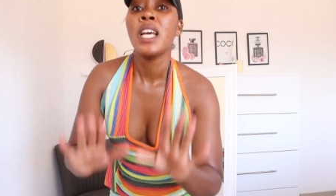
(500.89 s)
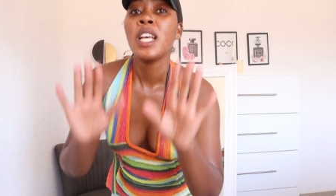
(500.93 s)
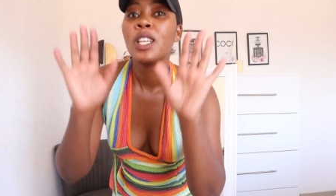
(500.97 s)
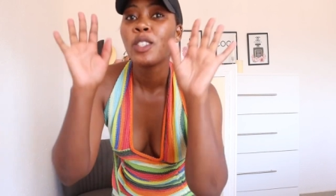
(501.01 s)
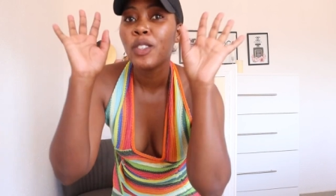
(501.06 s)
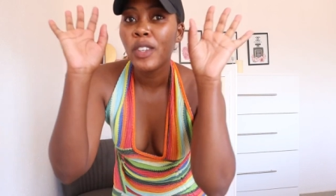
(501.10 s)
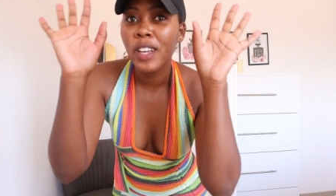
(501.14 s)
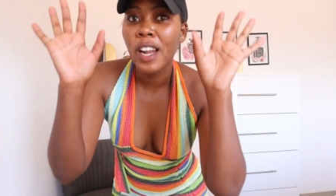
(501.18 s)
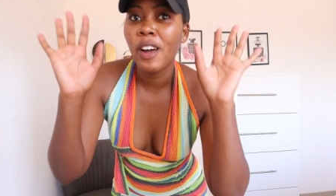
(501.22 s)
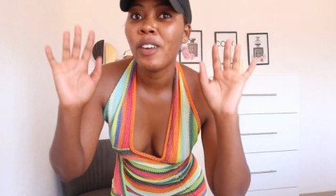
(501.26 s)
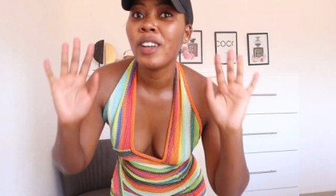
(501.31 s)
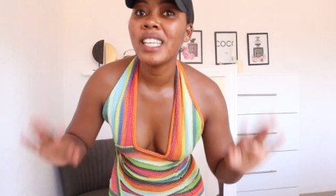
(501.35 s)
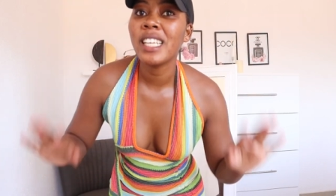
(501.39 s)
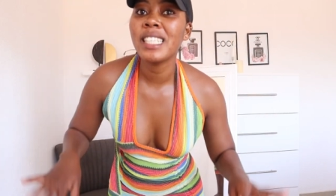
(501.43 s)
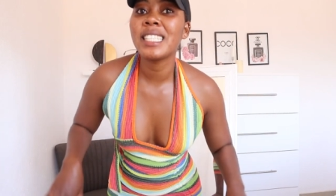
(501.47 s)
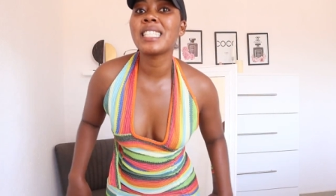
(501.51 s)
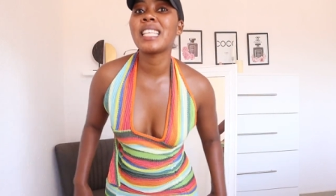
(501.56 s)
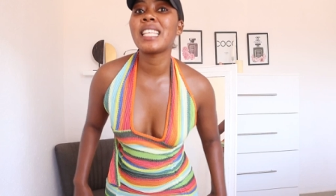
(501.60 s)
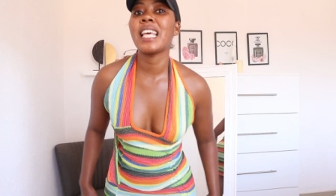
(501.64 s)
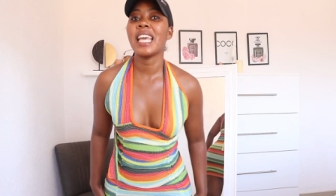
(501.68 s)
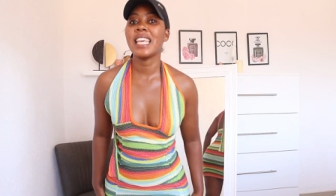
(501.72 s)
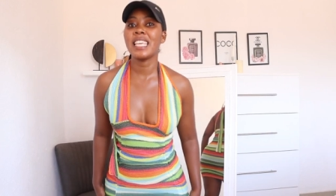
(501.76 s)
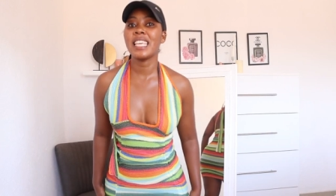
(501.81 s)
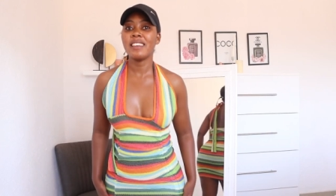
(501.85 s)
So now let's
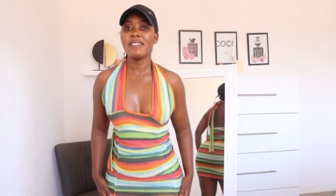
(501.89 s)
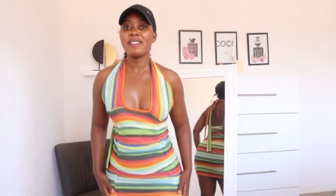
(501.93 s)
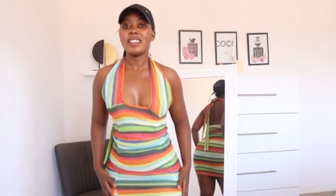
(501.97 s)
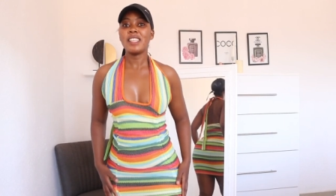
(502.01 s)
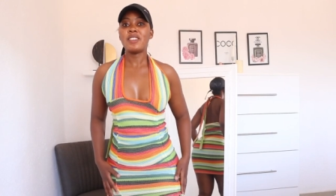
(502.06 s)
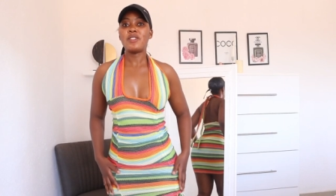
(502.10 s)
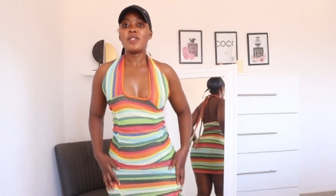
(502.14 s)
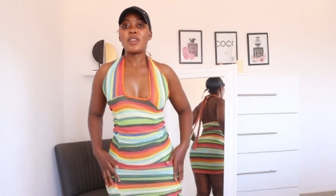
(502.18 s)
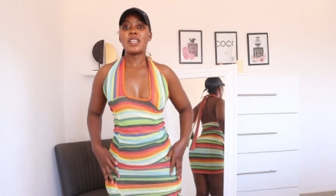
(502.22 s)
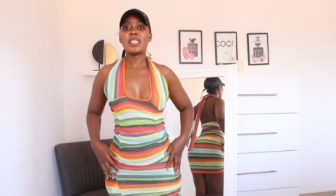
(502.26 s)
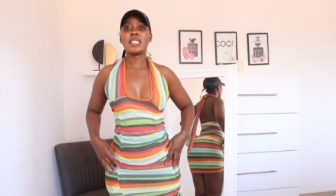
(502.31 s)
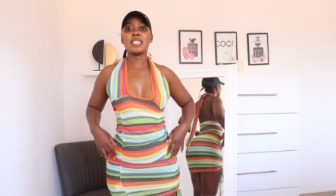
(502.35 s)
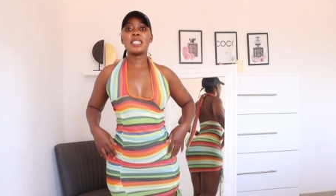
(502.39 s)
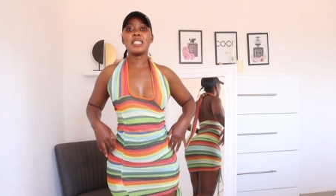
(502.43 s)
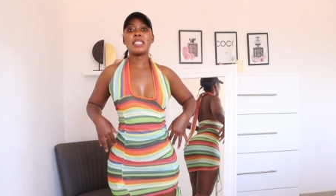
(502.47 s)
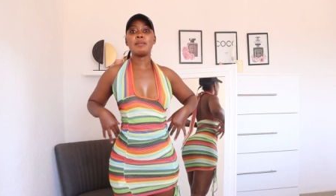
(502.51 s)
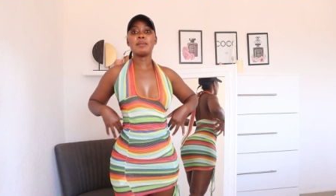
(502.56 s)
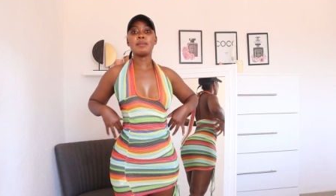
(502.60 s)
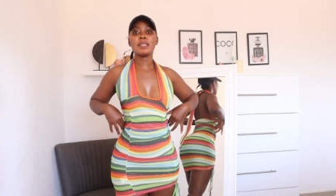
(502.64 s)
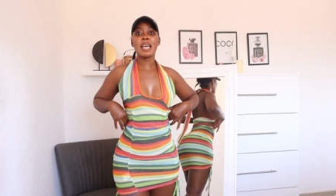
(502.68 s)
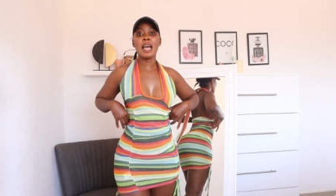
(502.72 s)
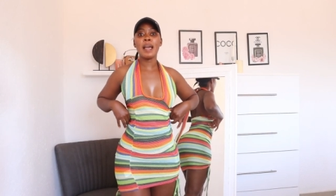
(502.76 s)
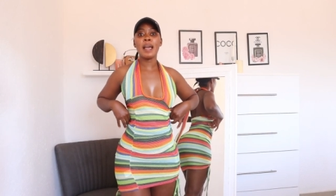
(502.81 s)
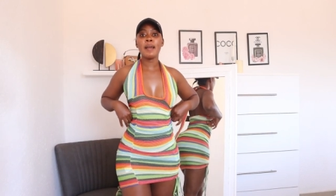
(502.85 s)
give the dress some
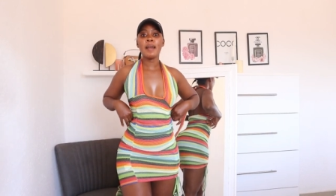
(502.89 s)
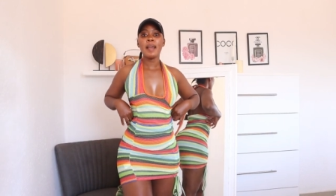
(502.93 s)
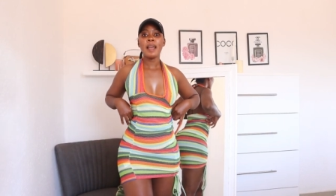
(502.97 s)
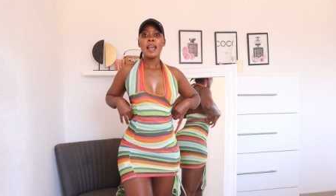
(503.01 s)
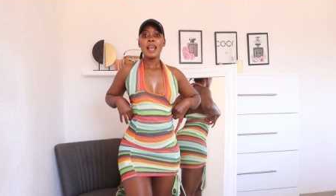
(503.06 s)
time.